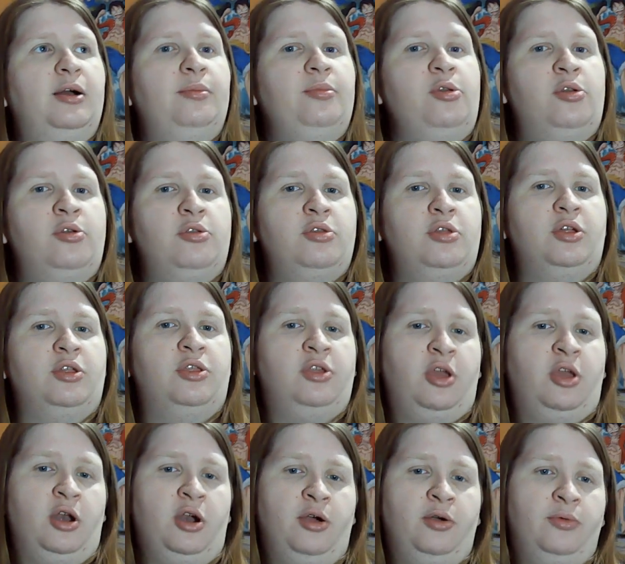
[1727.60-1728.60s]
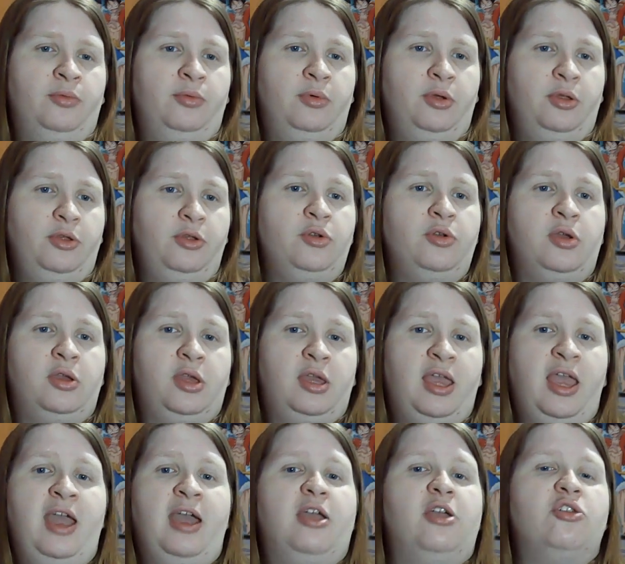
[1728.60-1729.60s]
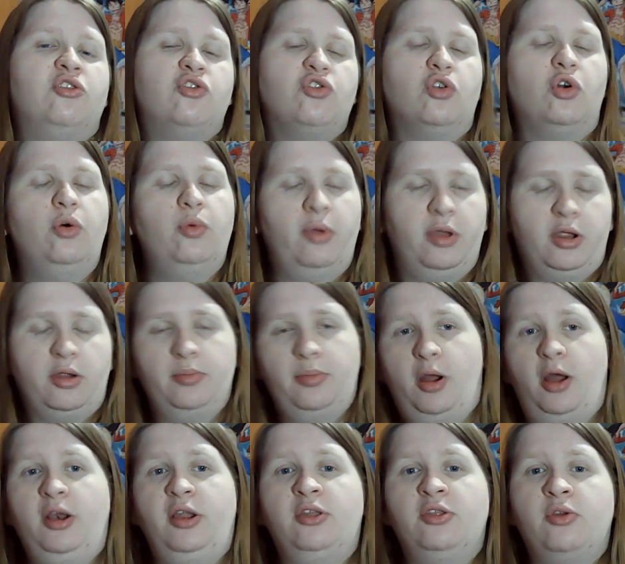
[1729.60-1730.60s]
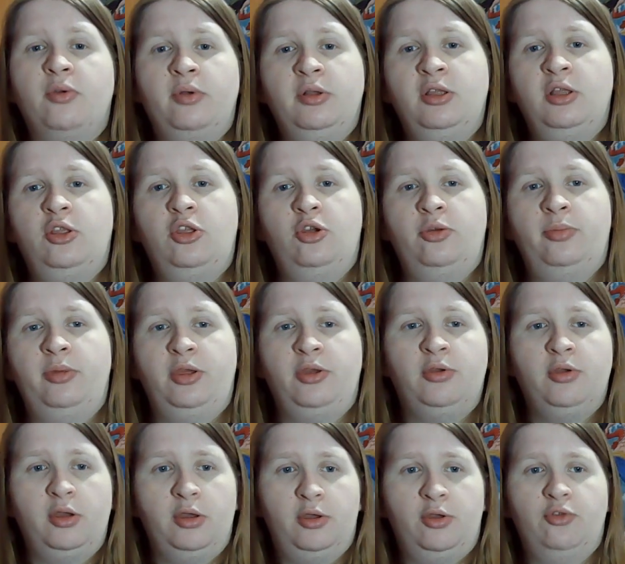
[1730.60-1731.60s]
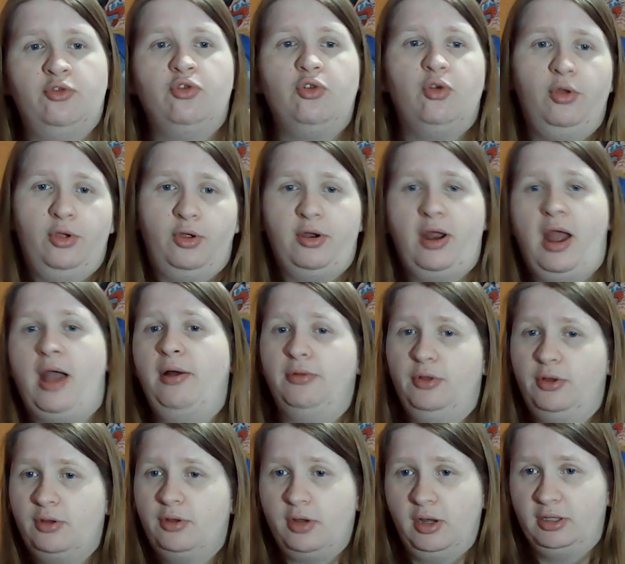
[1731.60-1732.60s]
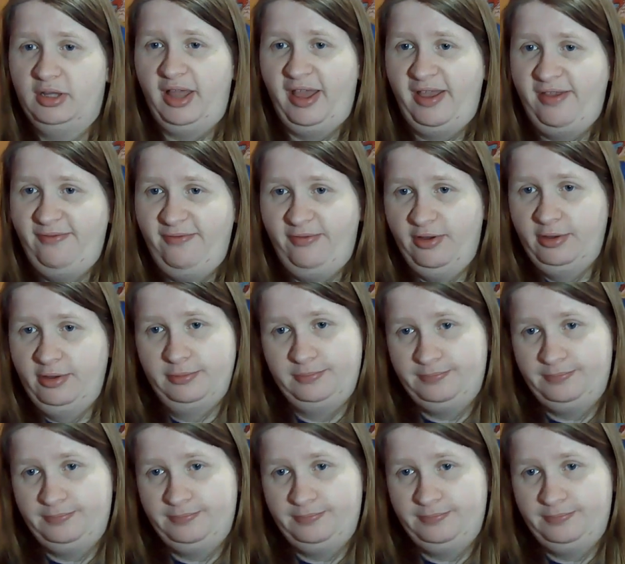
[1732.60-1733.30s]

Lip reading: You can just, you know, you can't control what your body is going to do, but you can control your outlook on life.